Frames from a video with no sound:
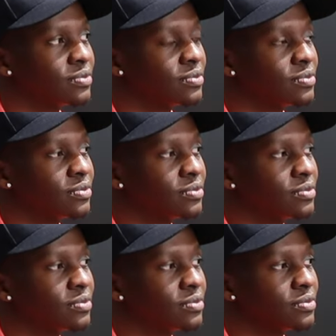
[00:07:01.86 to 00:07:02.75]

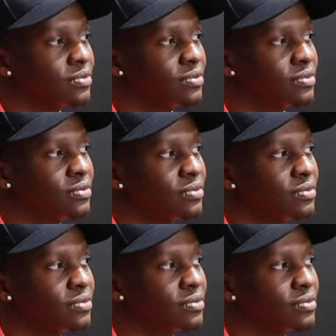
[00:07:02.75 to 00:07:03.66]

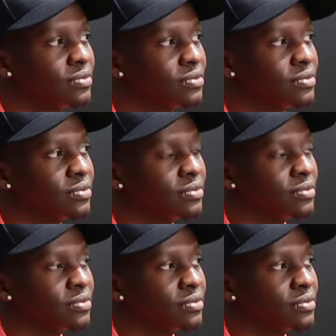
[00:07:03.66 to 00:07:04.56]

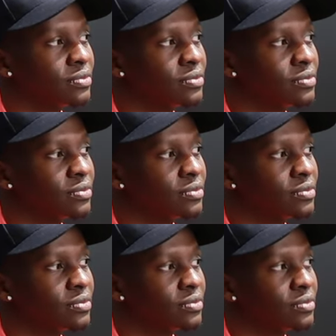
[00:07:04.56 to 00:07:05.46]

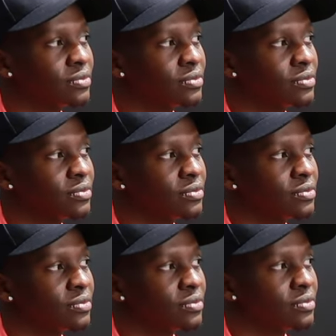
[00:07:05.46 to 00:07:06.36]

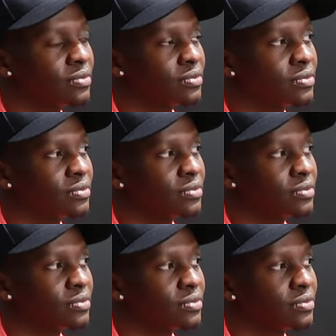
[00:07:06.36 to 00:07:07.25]

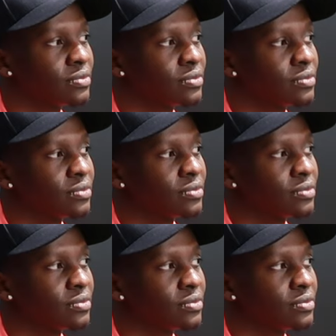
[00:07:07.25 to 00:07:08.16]

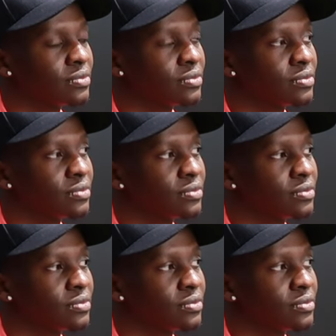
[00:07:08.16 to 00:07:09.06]

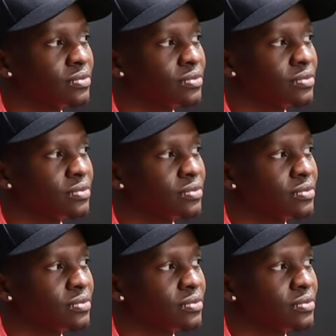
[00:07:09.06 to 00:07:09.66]
(silent)